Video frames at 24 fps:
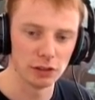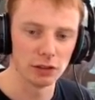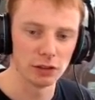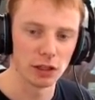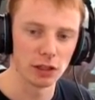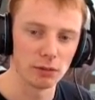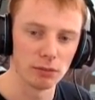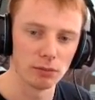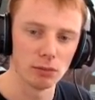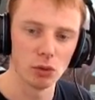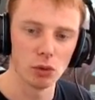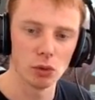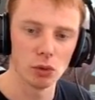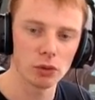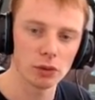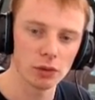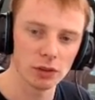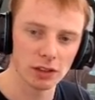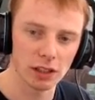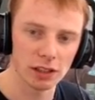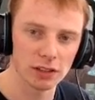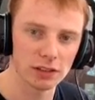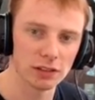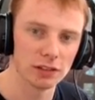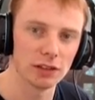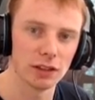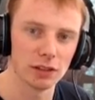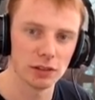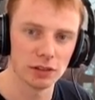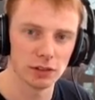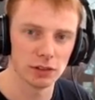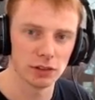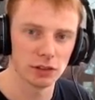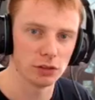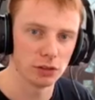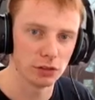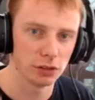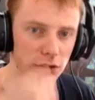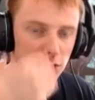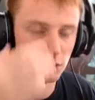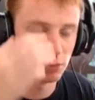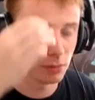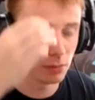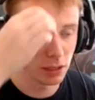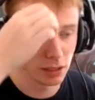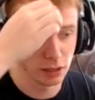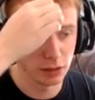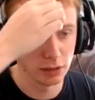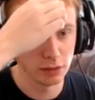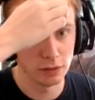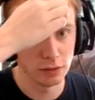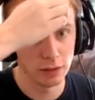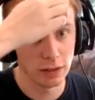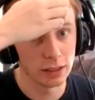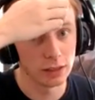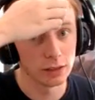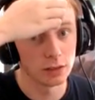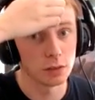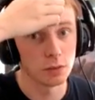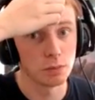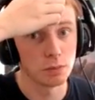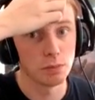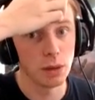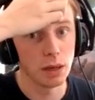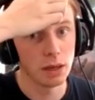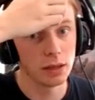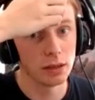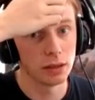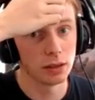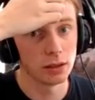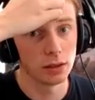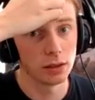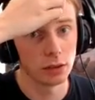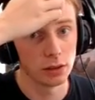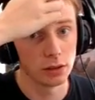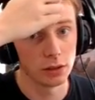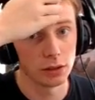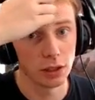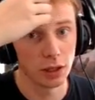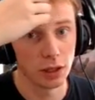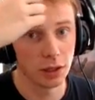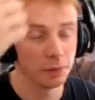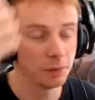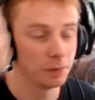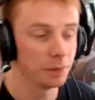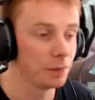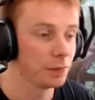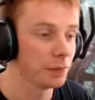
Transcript: Like, more doesn't necessarily mean that it's better, okay?